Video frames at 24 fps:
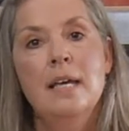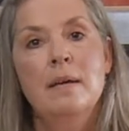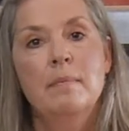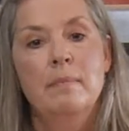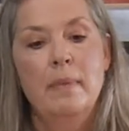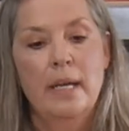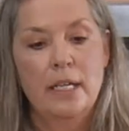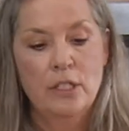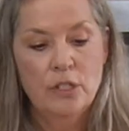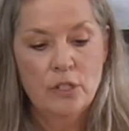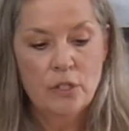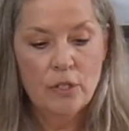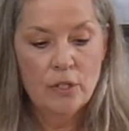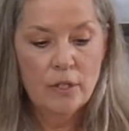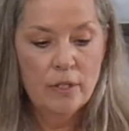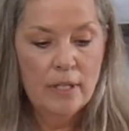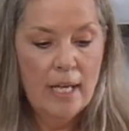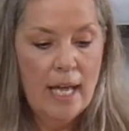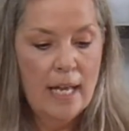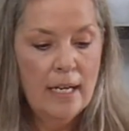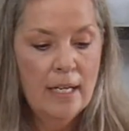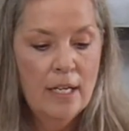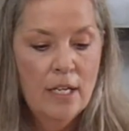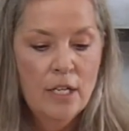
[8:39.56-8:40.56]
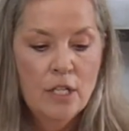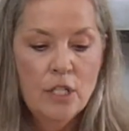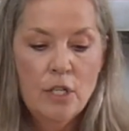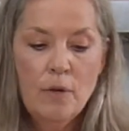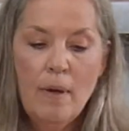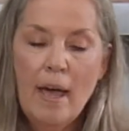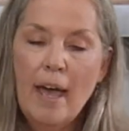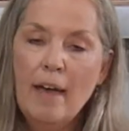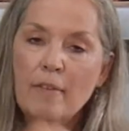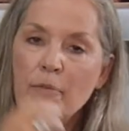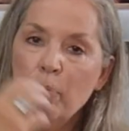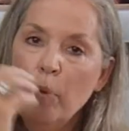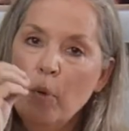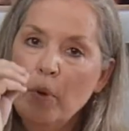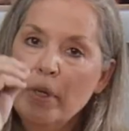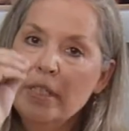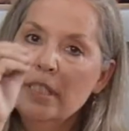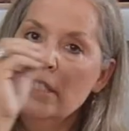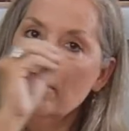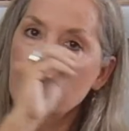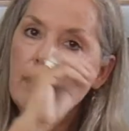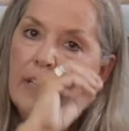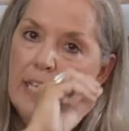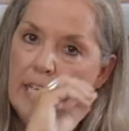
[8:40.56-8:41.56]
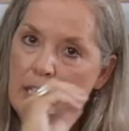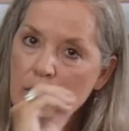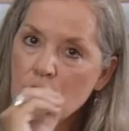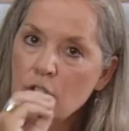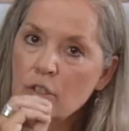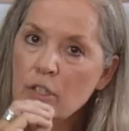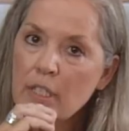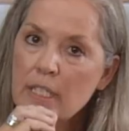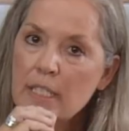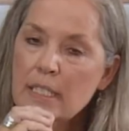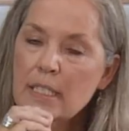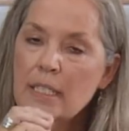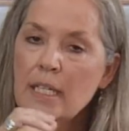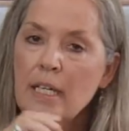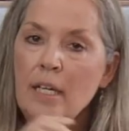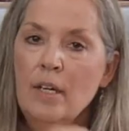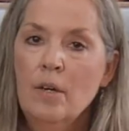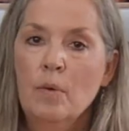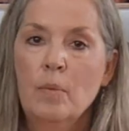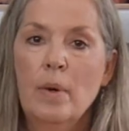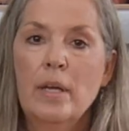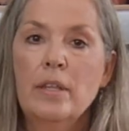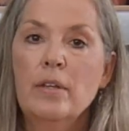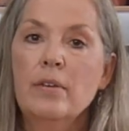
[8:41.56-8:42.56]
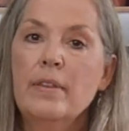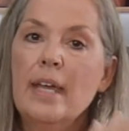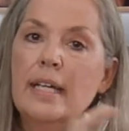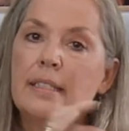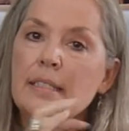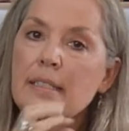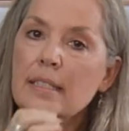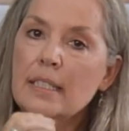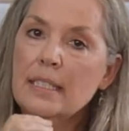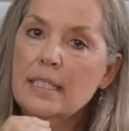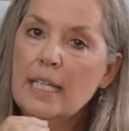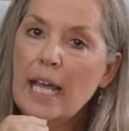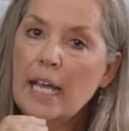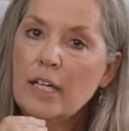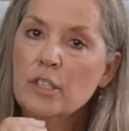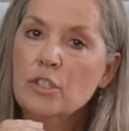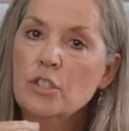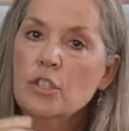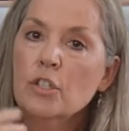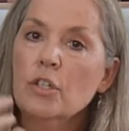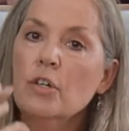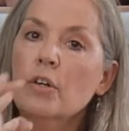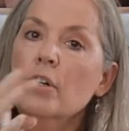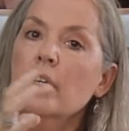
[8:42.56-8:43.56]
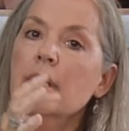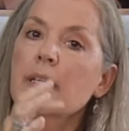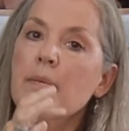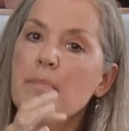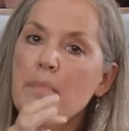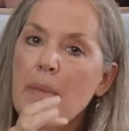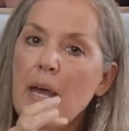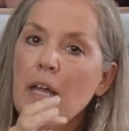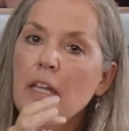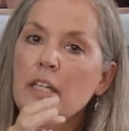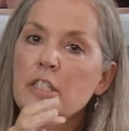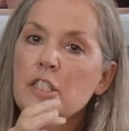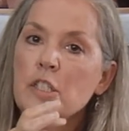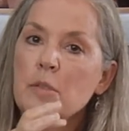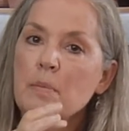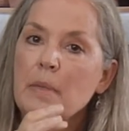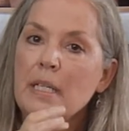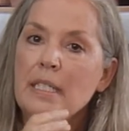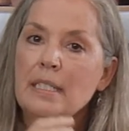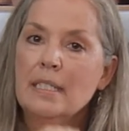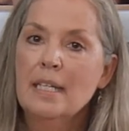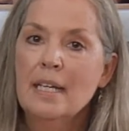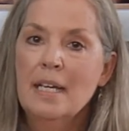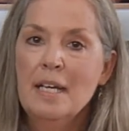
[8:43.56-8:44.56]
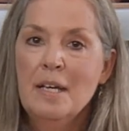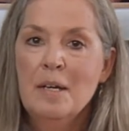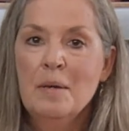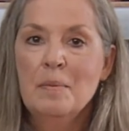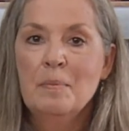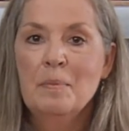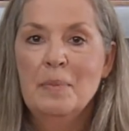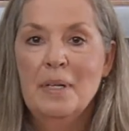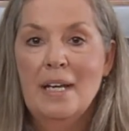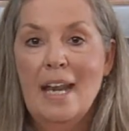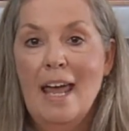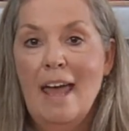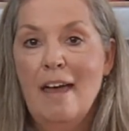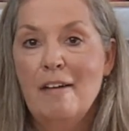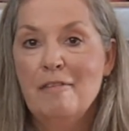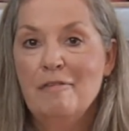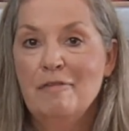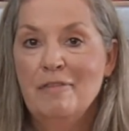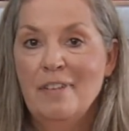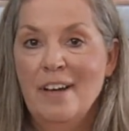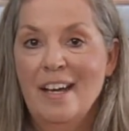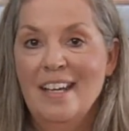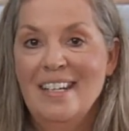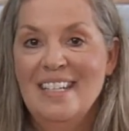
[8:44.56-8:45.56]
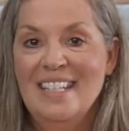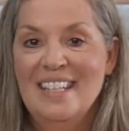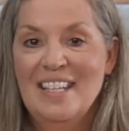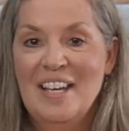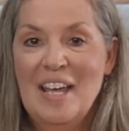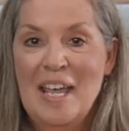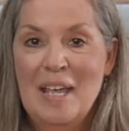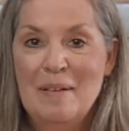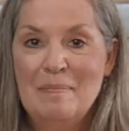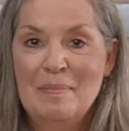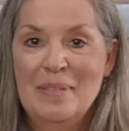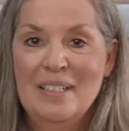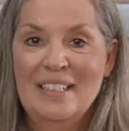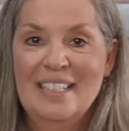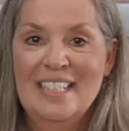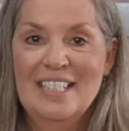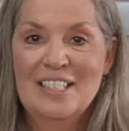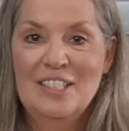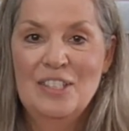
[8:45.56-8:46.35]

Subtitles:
make sure that you have points of interest, whether that's the texture or an embellishment, but have fun in the hand-building